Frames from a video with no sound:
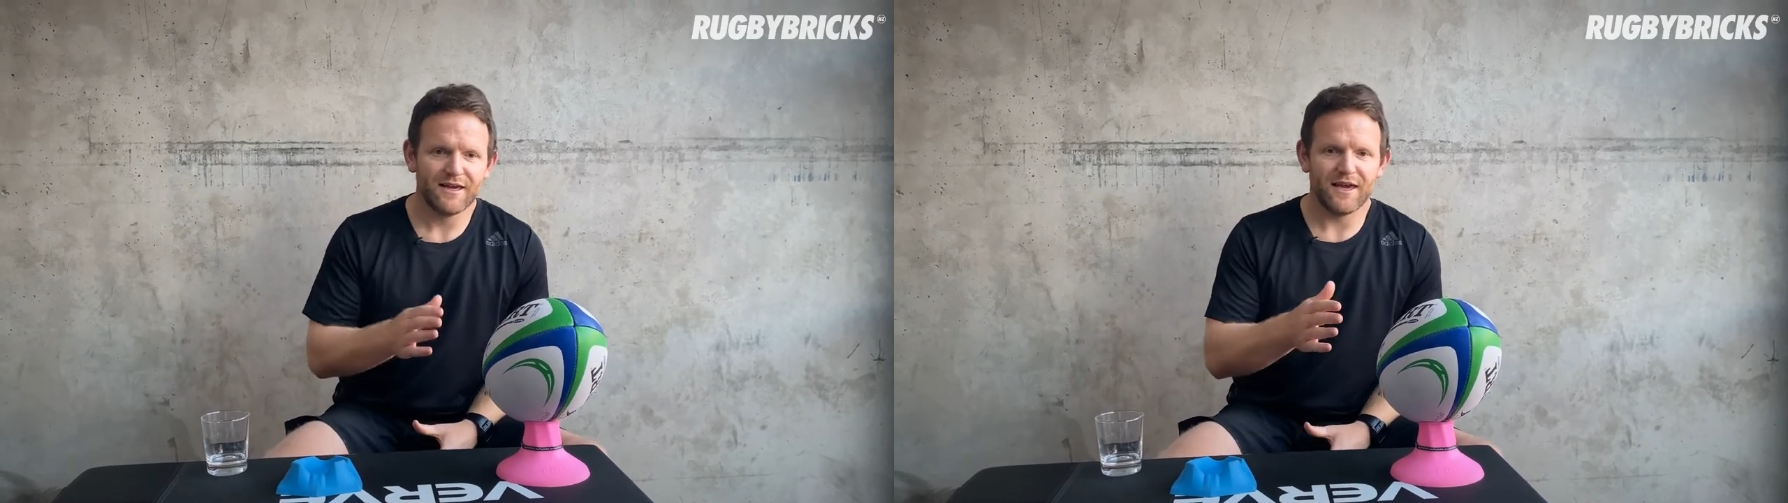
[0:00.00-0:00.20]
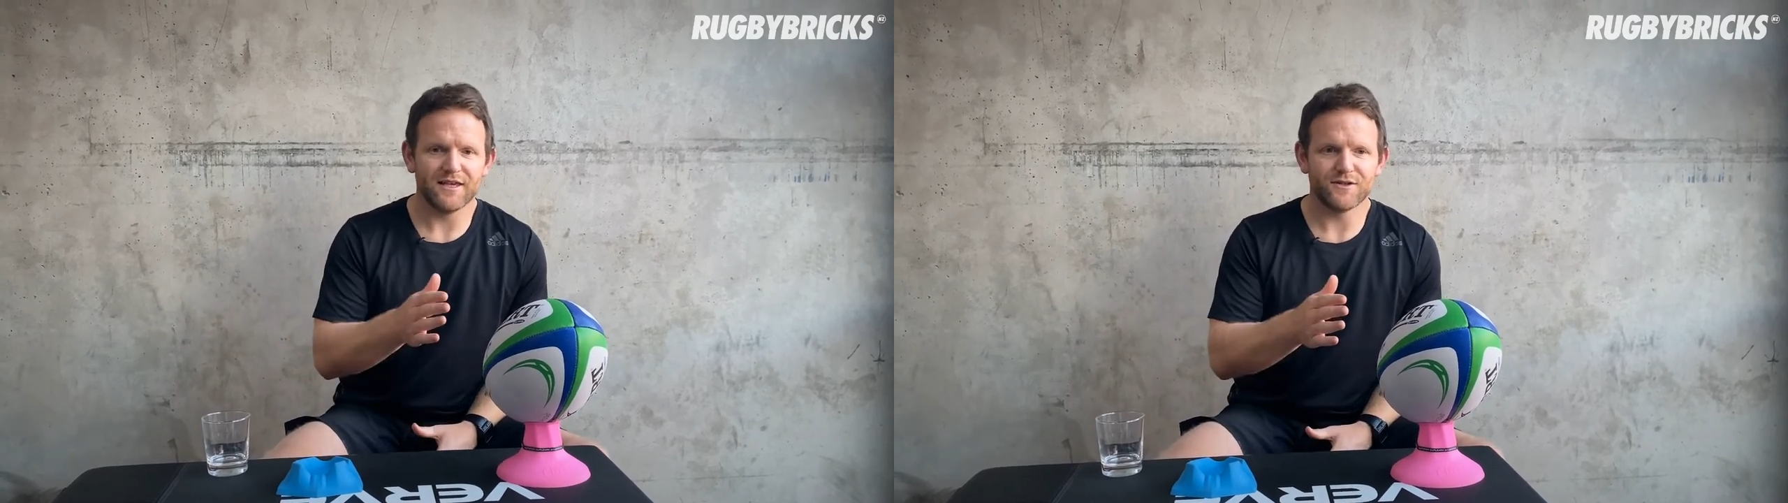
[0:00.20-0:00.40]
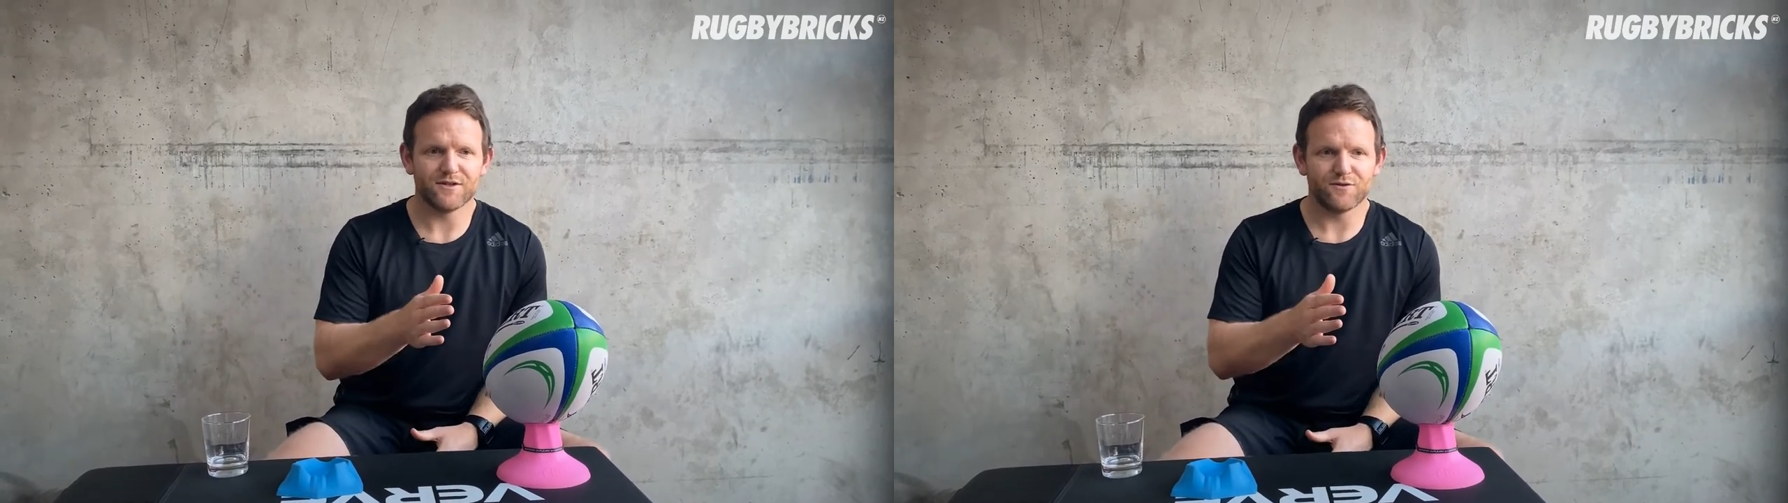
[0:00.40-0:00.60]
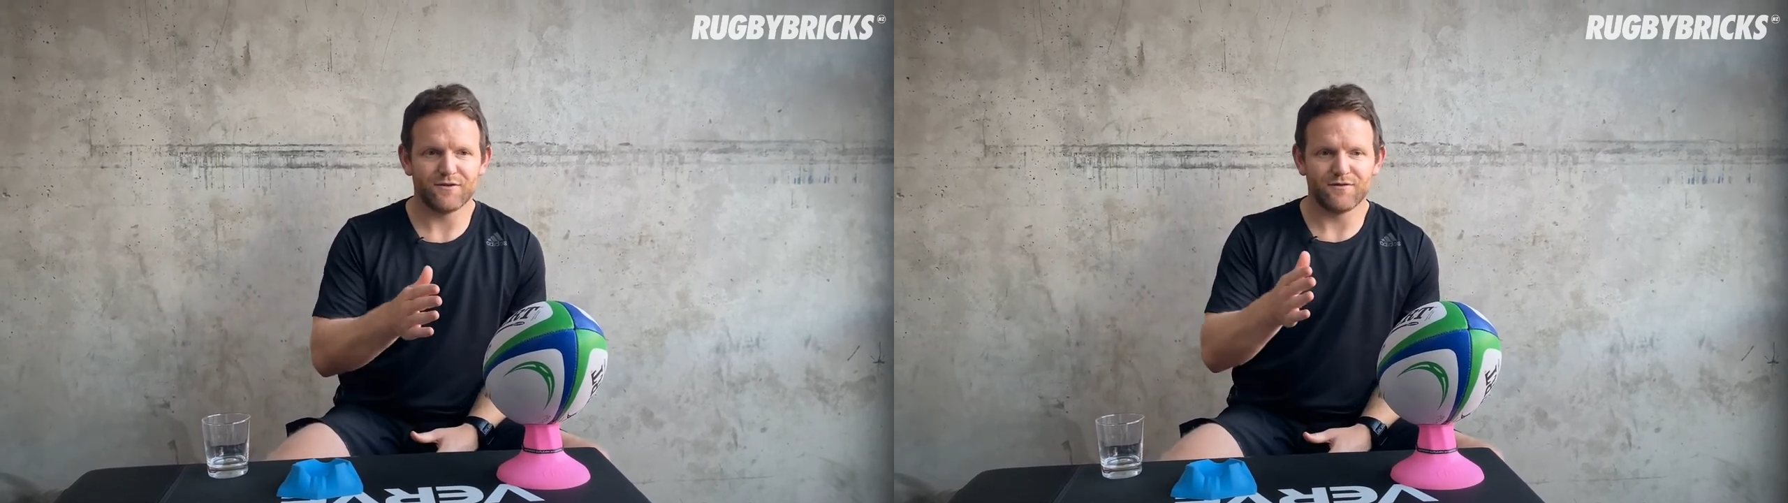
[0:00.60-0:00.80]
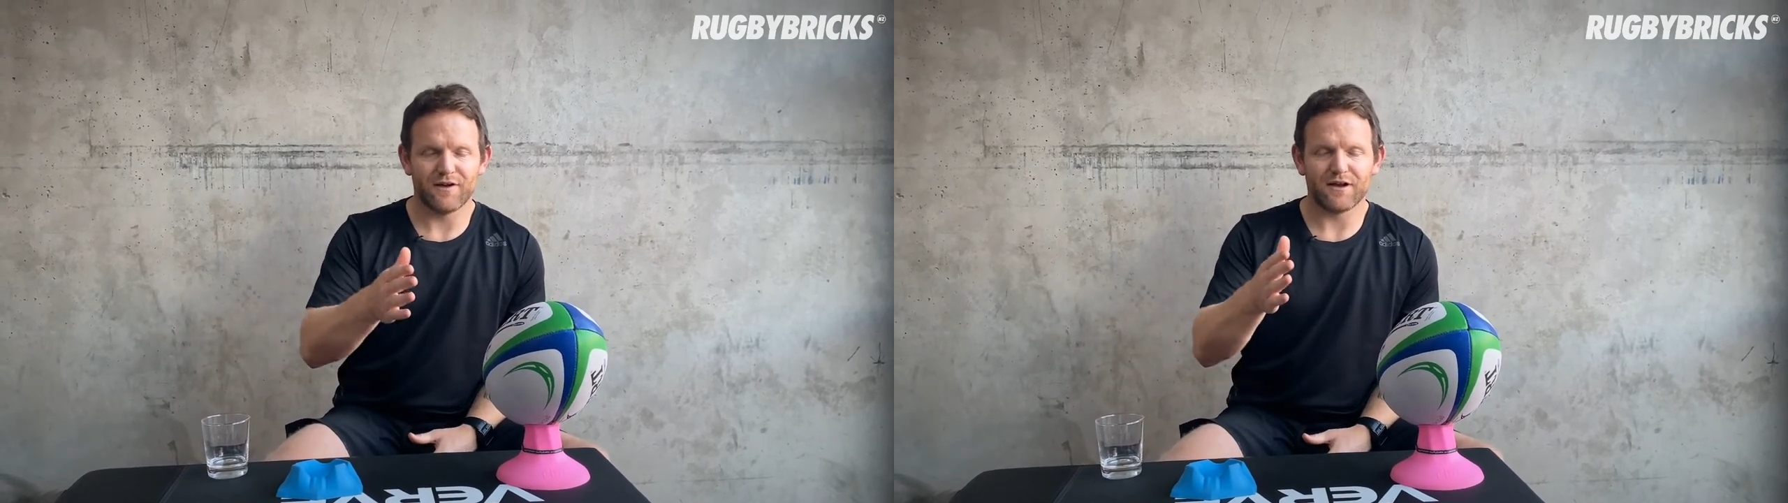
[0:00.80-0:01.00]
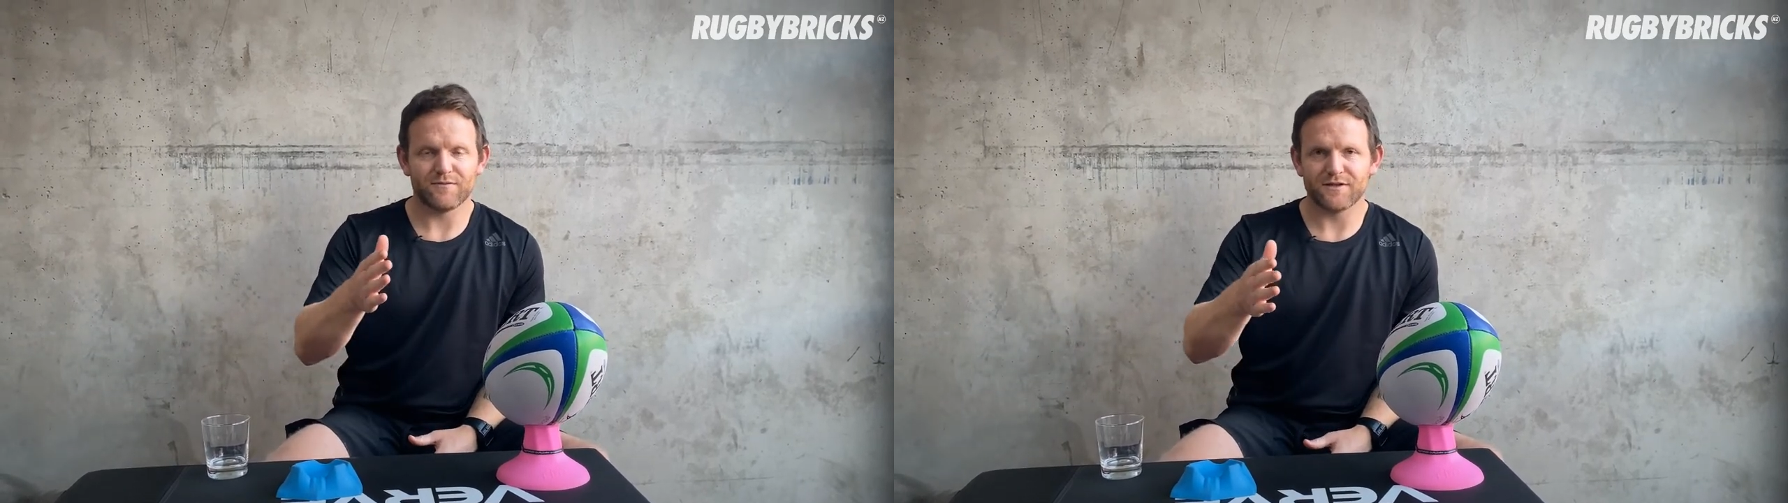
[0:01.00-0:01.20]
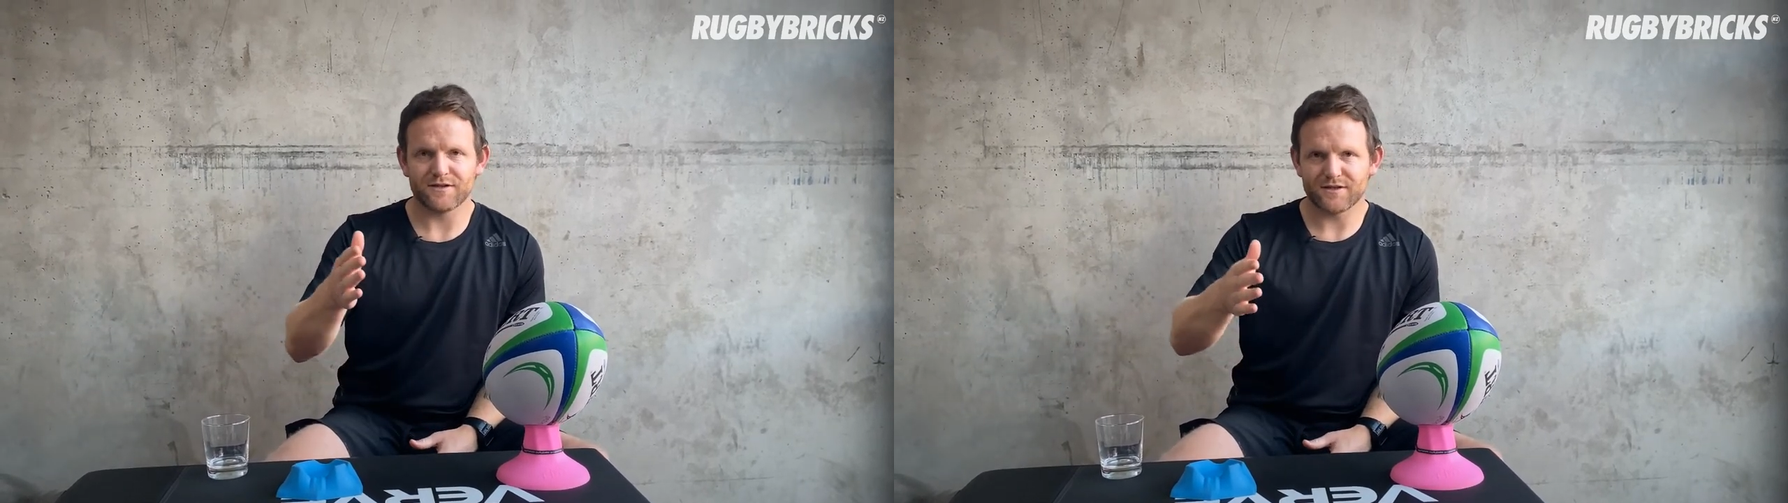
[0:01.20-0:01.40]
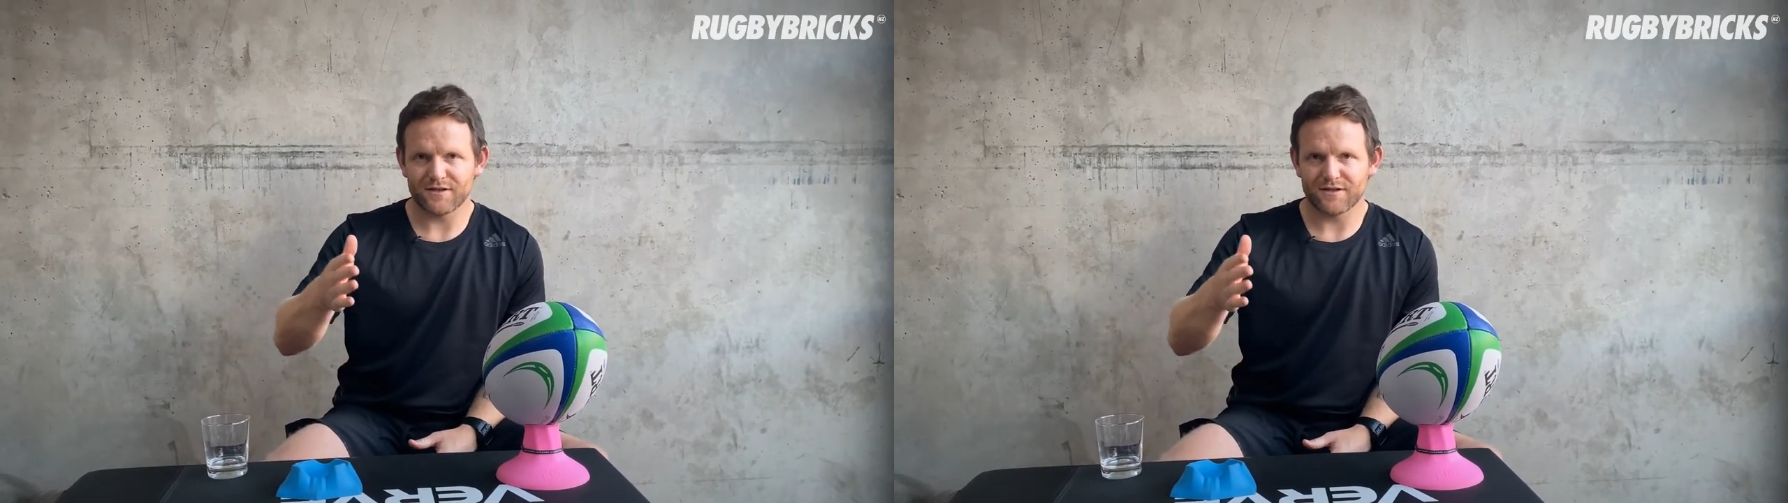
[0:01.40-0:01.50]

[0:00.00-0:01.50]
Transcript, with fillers: As I sort of developed and